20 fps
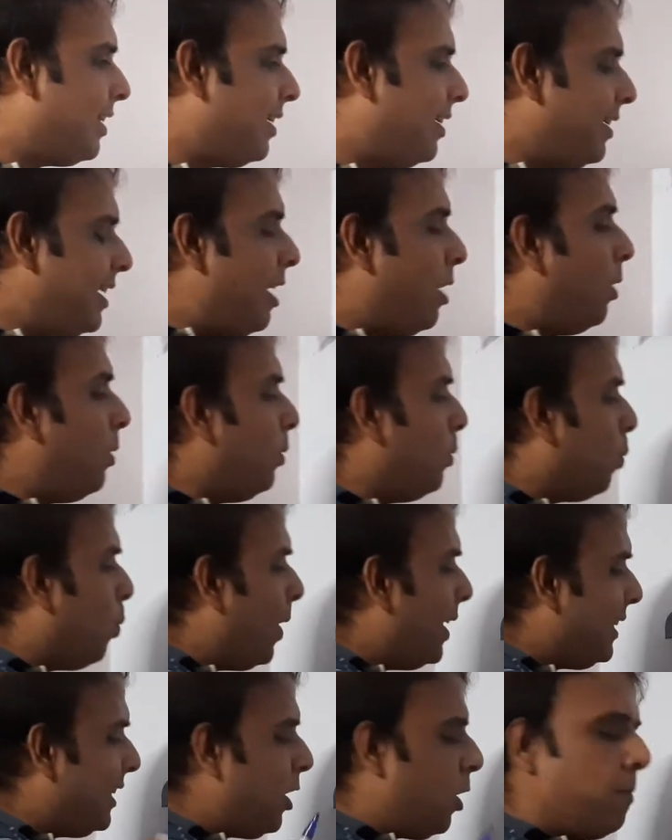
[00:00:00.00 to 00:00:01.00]
Now,
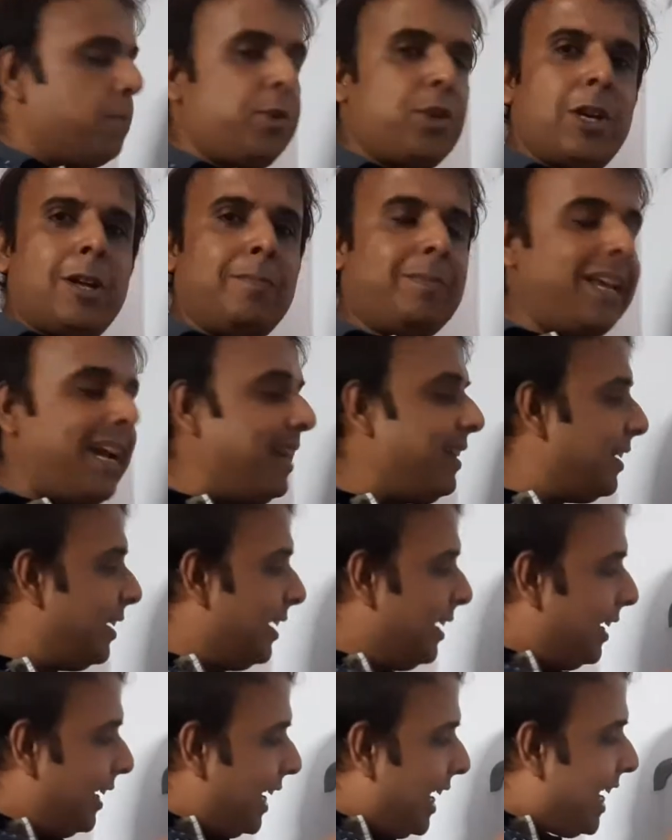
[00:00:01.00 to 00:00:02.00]
what they observe that,
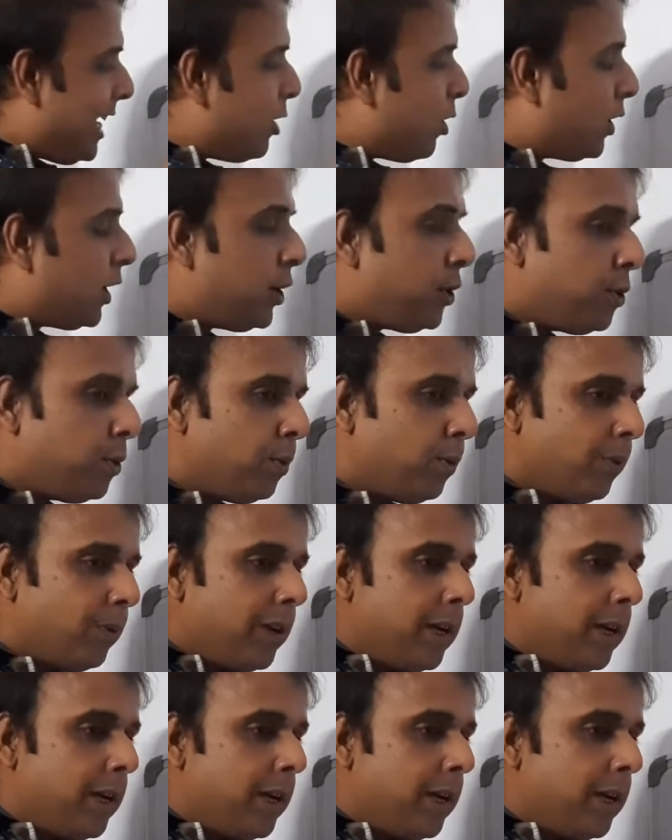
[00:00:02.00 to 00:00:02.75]
in order to